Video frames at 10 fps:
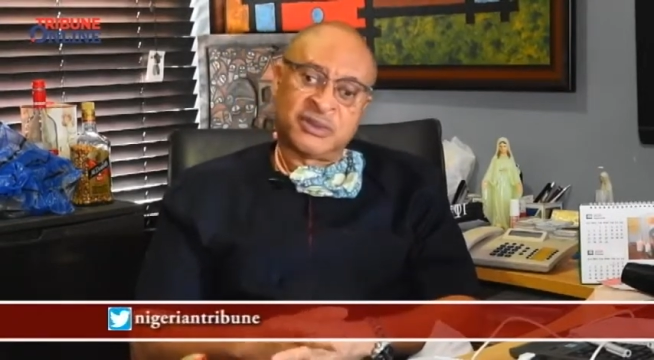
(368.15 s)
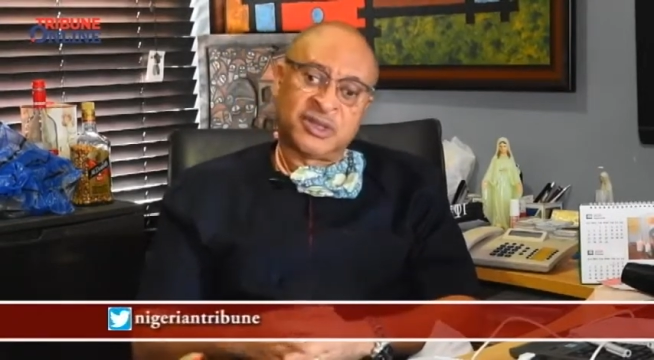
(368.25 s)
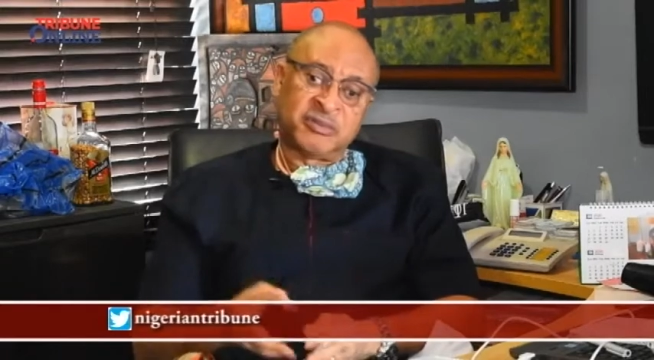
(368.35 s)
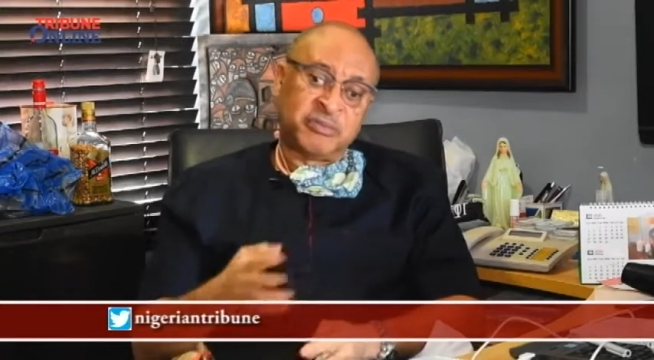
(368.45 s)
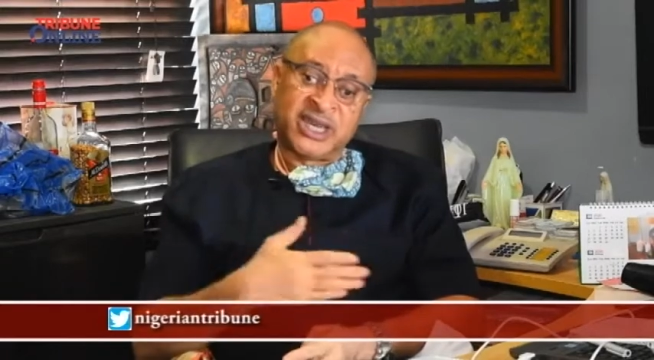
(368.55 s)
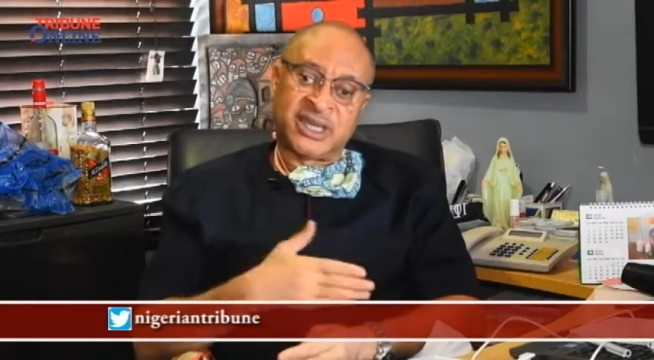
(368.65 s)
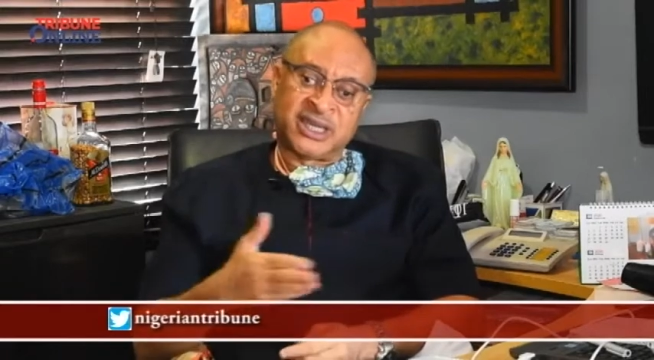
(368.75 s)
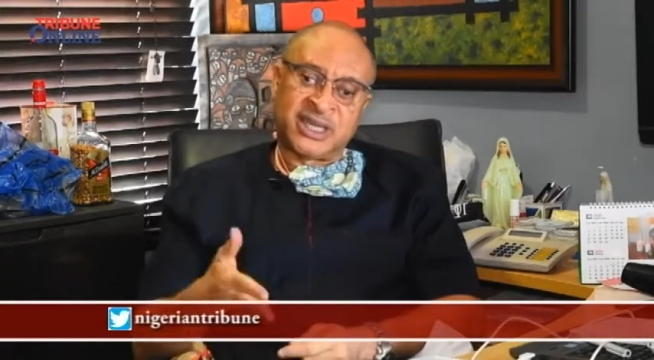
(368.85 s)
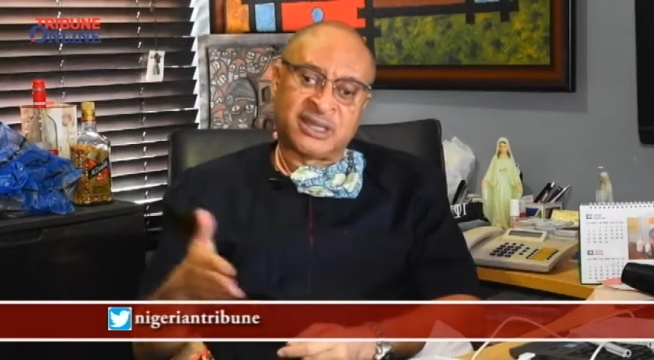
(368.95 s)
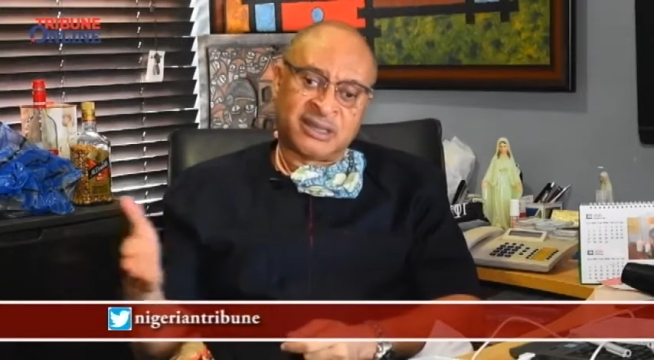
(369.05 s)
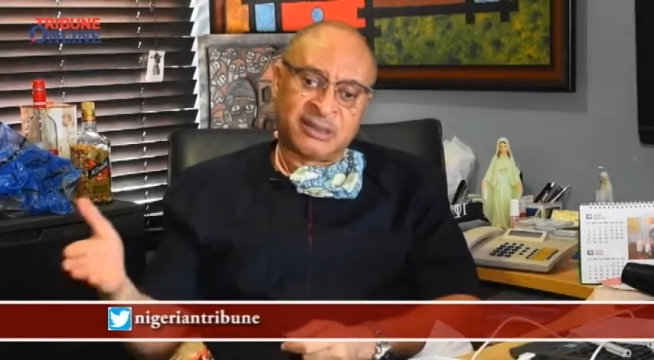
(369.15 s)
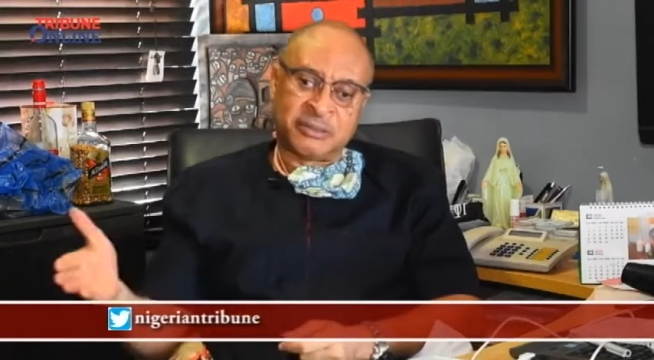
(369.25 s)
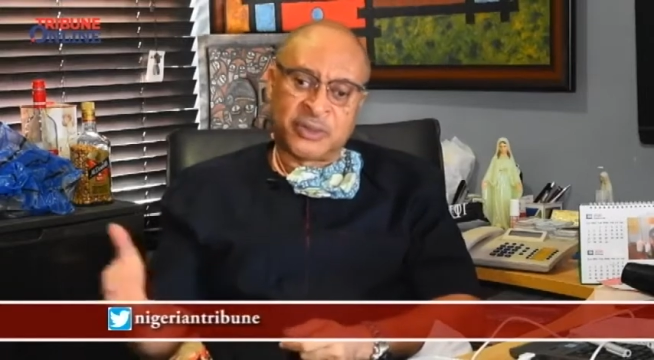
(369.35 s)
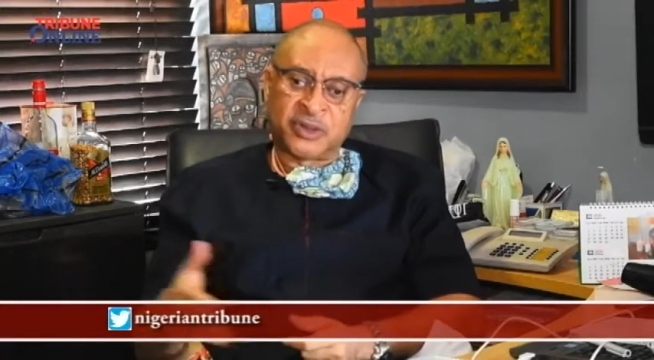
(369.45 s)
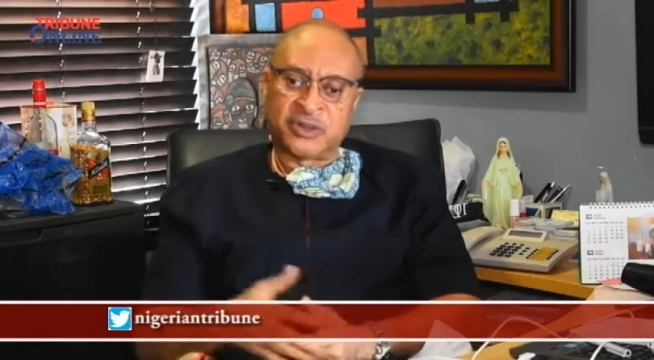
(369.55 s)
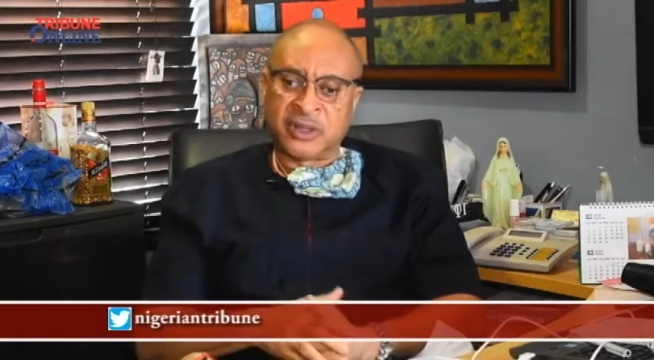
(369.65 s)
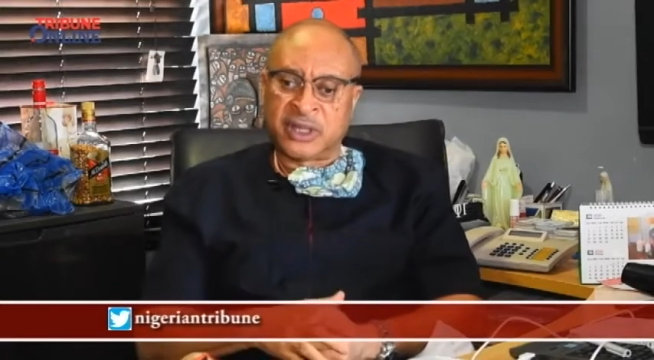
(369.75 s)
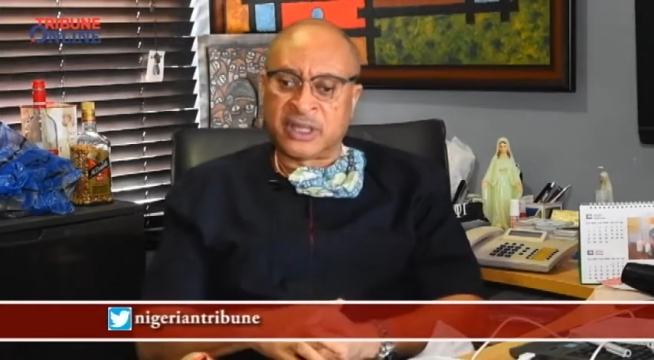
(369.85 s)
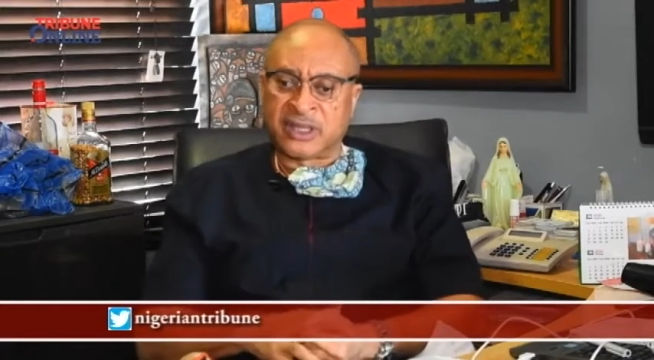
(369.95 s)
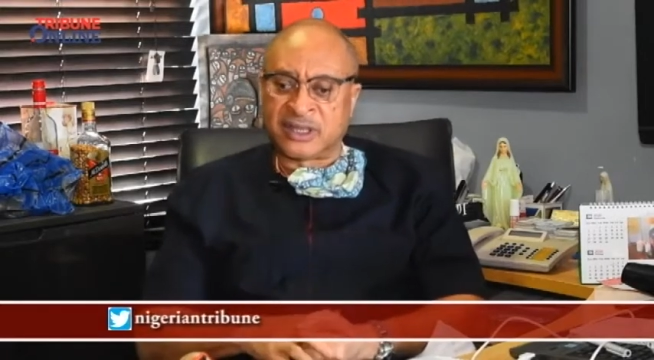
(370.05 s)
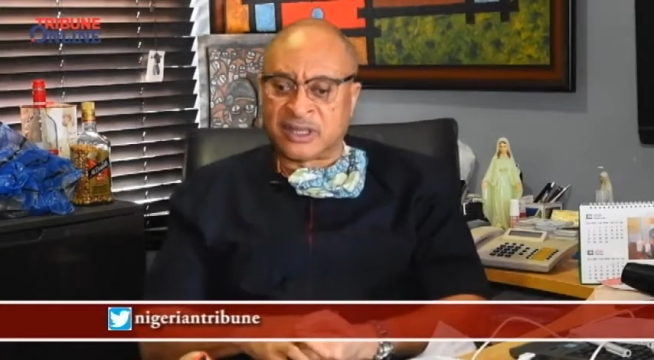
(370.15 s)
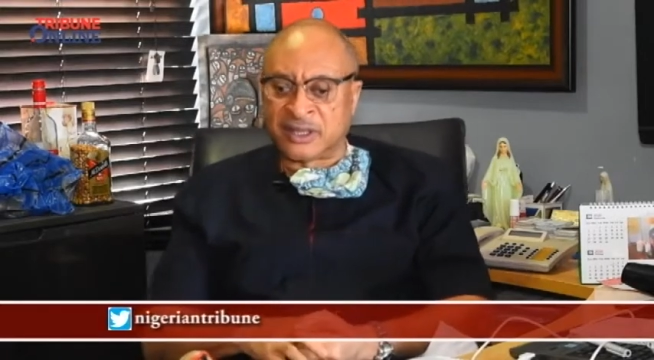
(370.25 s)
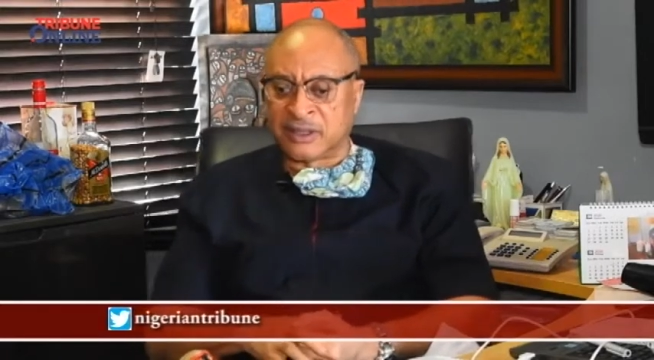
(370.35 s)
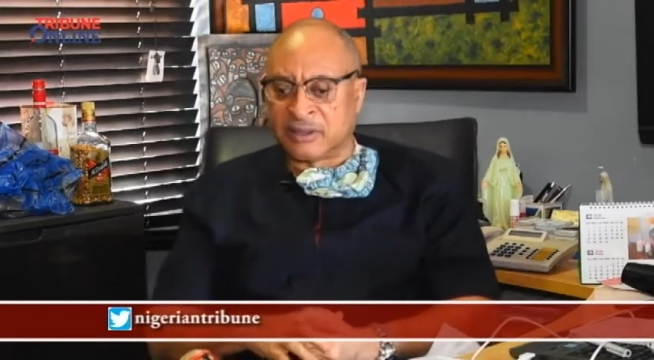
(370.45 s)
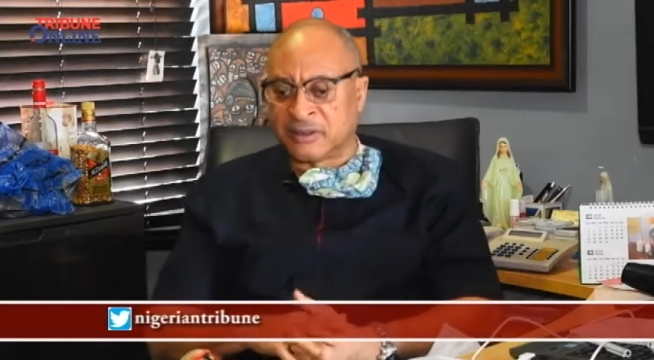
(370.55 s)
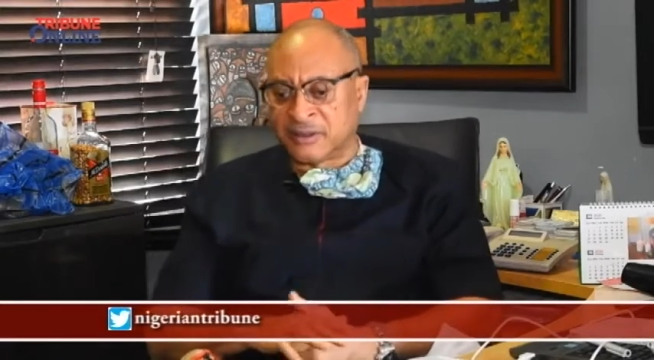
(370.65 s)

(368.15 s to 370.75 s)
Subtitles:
not buried yet, fortunately is still